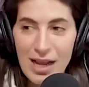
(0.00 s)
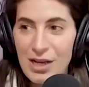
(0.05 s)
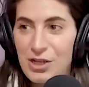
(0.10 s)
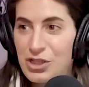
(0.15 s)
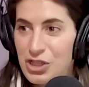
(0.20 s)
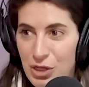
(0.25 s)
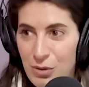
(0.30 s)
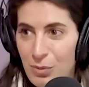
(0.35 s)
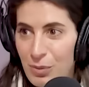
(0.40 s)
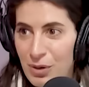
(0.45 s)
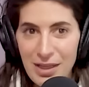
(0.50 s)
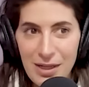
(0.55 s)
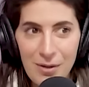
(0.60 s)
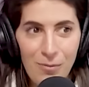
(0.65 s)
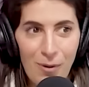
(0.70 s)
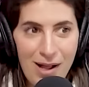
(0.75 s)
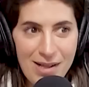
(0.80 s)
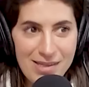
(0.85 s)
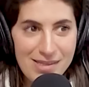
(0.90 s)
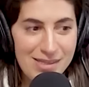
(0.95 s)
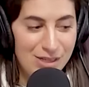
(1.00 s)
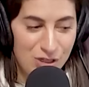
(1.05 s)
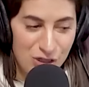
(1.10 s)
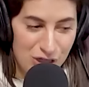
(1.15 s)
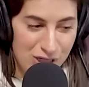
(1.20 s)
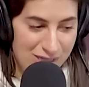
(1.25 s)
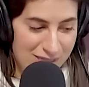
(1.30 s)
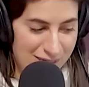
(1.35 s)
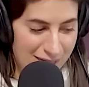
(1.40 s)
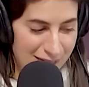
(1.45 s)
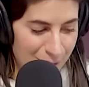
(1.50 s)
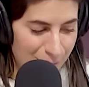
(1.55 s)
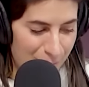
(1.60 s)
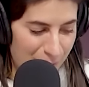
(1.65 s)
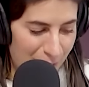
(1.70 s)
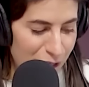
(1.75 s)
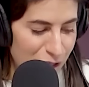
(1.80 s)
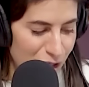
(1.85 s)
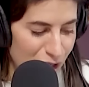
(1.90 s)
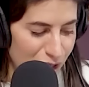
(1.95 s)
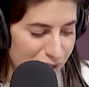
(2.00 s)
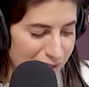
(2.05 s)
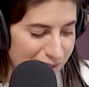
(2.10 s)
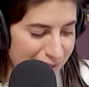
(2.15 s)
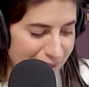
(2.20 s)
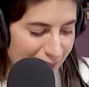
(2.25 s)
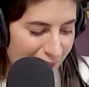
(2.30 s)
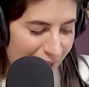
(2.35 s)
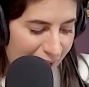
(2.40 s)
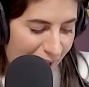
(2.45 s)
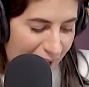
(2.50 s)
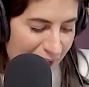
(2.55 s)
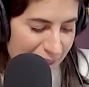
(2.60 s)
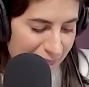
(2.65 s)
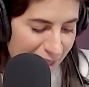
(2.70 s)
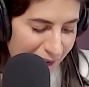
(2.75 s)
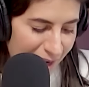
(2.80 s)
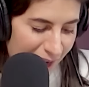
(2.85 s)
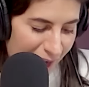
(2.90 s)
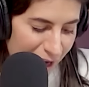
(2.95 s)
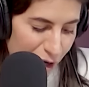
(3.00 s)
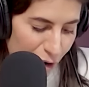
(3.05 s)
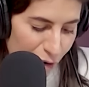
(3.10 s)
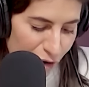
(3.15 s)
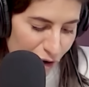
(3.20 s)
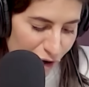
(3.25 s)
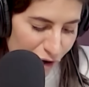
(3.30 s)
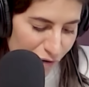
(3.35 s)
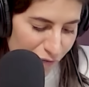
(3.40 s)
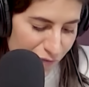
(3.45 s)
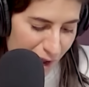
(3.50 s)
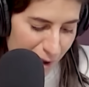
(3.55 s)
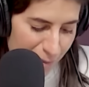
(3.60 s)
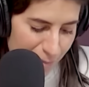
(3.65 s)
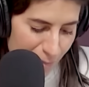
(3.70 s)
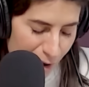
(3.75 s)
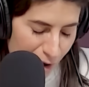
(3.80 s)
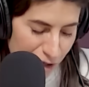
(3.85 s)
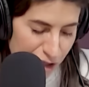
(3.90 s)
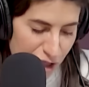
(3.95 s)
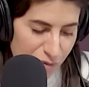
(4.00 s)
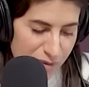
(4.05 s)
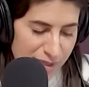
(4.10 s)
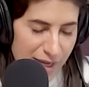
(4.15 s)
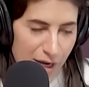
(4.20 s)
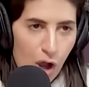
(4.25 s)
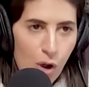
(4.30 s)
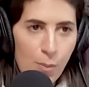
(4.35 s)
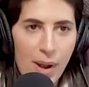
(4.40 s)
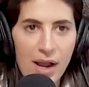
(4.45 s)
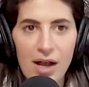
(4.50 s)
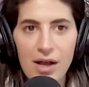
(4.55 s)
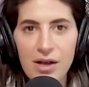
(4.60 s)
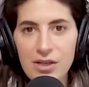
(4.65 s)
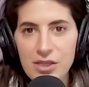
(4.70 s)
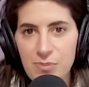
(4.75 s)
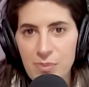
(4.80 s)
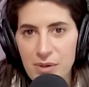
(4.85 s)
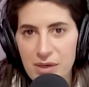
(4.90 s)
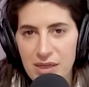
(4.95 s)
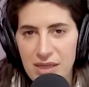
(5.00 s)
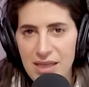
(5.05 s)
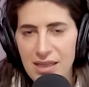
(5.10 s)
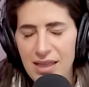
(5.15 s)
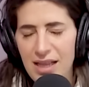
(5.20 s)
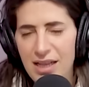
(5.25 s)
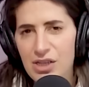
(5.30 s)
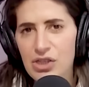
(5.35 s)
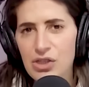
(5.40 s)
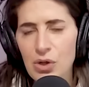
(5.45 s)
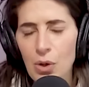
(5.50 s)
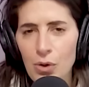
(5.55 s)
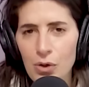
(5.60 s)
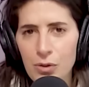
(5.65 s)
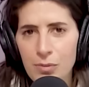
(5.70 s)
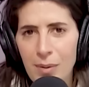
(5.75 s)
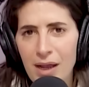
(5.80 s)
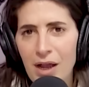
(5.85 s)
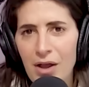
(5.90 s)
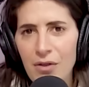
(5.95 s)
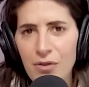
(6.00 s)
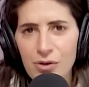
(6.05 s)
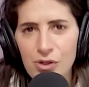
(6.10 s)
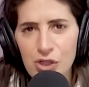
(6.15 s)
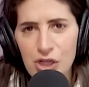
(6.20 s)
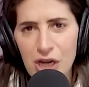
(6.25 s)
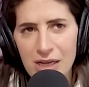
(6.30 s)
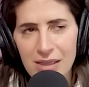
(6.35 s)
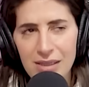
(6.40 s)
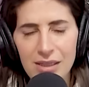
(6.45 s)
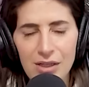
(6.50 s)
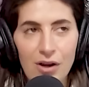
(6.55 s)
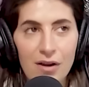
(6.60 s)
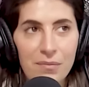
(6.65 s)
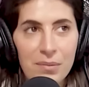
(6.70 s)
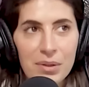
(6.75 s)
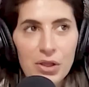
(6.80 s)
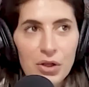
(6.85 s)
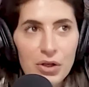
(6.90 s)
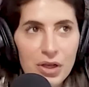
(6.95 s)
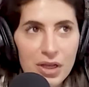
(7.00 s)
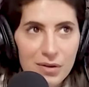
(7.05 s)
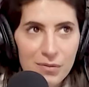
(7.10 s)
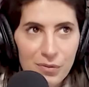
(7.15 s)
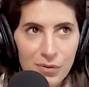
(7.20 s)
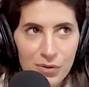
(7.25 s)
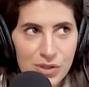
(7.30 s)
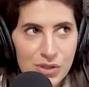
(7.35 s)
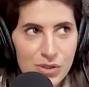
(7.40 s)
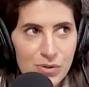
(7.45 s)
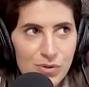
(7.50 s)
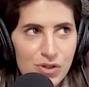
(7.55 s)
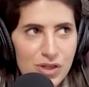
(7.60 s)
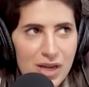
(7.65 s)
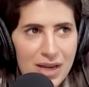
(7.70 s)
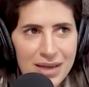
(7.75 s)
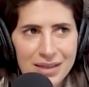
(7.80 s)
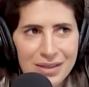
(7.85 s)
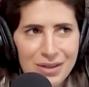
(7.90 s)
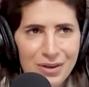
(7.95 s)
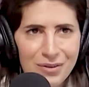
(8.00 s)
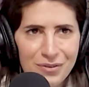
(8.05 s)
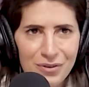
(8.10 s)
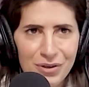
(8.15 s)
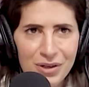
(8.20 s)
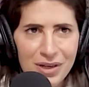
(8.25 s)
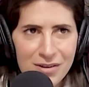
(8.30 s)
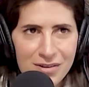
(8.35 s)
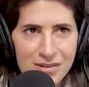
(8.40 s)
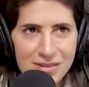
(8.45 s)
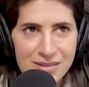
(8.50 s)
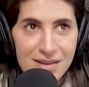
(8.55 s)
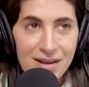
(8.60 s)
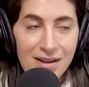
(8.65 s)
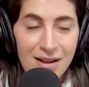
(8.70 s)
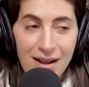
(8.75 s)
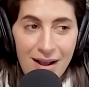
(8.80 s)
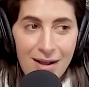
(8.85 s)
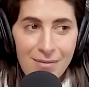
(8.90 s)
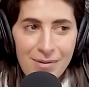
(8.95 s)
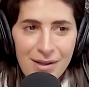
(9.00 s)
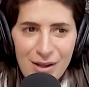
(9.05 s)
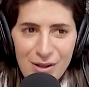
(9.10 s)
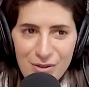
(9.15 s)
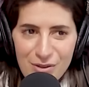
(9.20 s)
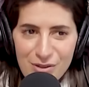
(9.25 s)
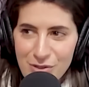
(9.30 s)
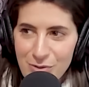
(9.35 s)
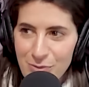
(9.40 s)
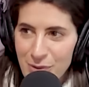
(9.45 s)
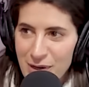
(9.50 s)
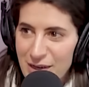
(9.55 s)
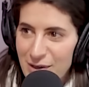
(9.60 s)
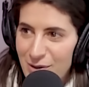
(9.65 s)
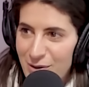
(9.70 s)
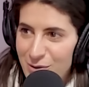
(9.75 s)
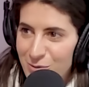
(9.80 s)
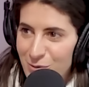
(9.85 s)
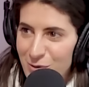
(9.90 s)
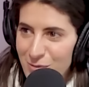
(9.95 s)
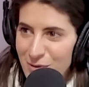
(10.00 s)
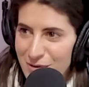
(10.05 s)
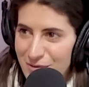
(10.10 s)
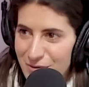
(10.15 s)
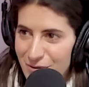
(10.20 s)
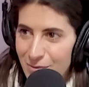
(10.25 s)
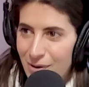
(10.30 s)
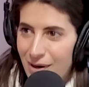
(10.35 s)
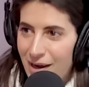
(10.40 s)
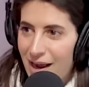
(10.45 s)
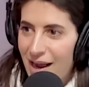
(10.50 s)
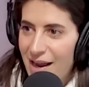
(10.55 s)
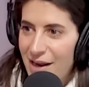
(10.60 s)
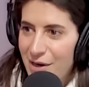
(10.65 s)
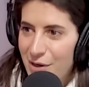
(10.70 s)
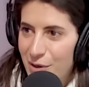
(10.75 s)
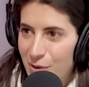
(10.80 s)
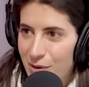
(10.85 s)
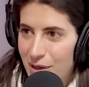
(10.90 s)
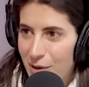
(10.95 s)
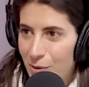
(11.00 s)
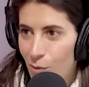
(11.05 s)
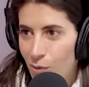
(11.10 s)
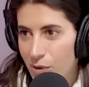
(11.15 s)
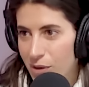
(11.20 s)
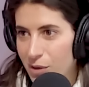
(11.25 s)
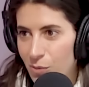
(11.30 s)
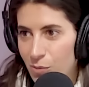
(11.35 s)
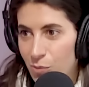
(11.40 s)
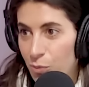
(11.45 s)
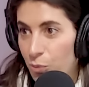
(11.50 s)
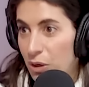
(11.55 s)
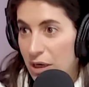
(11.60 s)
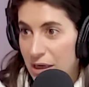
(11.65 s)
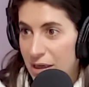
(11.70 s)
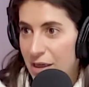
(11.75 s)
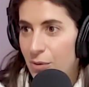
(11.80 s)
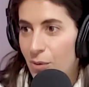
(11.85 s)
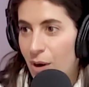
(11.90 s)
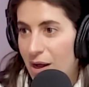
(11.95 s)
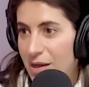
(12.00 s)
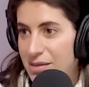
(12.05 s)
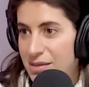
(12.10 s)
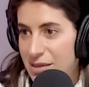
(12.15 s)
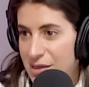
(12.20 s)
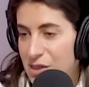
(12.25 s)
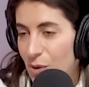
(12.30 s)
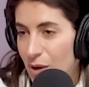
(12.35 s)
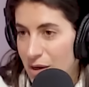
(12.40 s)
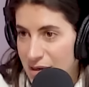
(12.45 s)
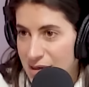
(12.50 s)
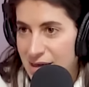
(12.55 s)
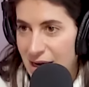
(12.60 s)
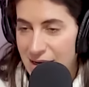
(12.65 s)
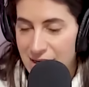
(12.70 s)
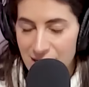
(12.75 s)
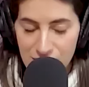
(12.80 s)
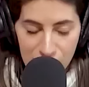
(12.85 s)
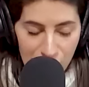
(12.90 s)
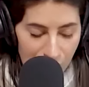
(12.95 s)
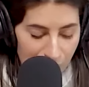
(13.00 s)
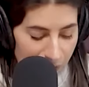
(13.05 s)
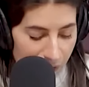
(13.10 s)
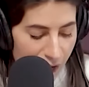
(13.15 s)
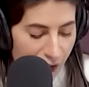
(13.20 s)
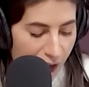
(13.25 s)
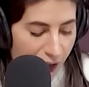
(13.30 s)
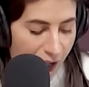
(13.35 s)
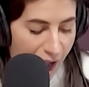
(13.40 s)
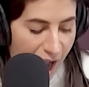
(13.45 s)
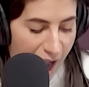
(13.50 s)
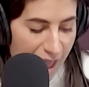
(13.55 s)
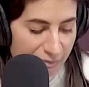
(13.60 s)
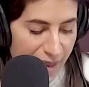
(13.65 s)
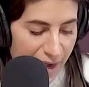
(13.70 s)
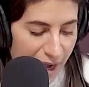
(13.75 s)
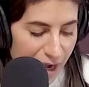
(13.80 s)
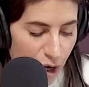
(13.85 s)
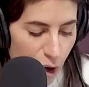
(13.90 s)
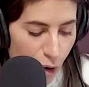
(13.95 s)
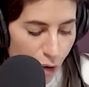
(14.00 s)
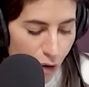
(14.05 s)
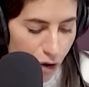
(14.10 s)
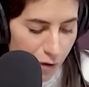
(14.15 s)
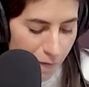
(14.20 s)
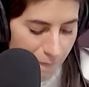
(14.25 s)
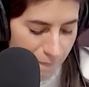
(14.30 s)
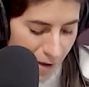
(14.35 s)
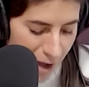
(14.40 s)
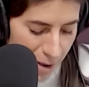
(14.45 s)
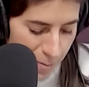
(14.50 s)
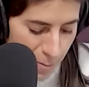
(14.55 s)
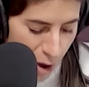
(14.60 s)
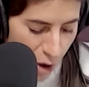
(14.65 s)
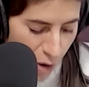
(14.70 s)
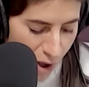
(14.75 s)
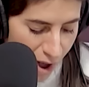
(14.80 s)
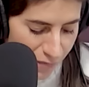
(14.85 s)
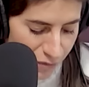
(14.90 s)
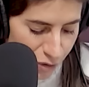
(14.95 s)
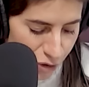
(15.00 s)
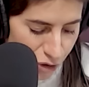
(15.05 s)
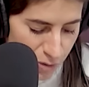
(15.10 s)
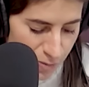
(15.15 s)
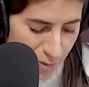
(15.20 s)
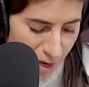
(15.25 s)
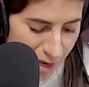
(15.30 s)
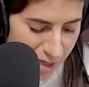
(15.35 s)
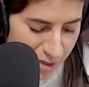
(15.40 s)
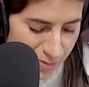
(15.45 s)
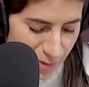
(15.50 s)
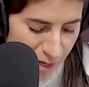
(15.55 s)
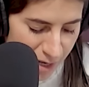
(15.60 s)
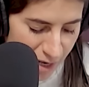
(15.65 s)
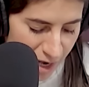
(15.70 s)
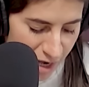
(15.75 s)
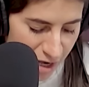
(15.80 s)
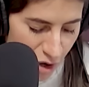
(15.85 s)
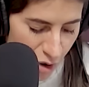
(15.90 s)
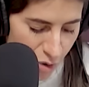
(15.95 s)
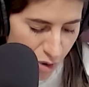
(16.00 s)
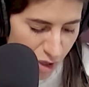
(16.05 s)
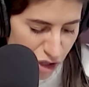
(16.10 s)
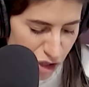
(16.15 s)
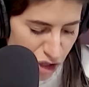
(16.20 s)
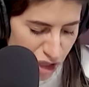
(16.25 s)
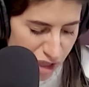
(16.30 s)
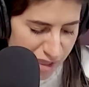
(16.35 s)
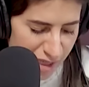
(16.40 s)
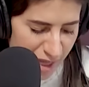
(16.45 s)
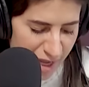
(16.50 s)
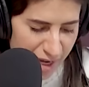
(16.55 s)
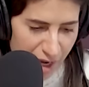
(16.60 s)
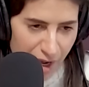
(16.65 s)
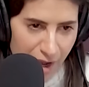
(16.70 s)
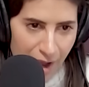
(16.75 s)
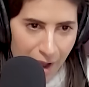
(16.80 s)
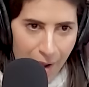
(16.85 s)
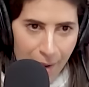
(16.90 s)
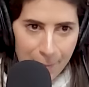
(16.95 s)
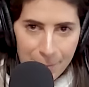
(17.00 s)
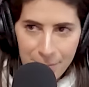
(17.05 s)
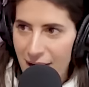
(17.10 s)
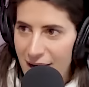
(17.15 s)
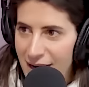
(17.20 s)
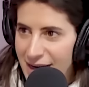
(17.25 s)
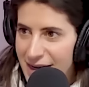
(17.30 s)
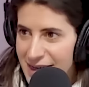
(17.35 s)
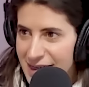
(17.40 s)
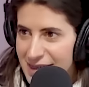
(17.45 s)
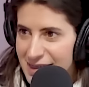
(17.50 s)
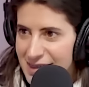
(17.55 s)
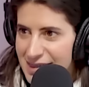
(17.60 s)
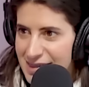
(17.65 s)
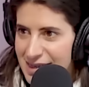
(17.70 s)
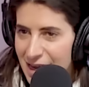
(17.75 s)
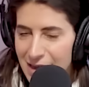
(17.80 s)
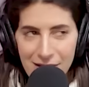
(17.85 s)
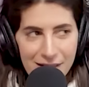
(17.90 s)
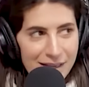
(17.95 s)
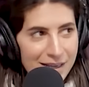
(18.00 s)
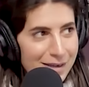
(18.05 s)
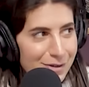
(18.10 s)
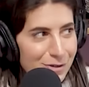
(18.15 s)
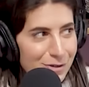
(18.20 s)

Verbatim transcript: she really wants it. She's seen the pictures. You and then I go to her Venmo. She was like, oh, my husband, he like sold my other chandelier. I've been looking for this new chandelier for years. I'm like, oh, this sweet old woman from Ohio, like really, really wants this. So I'll right. send it to her. And then I go to her Venmo after she pays me and I notice she's like buying and selling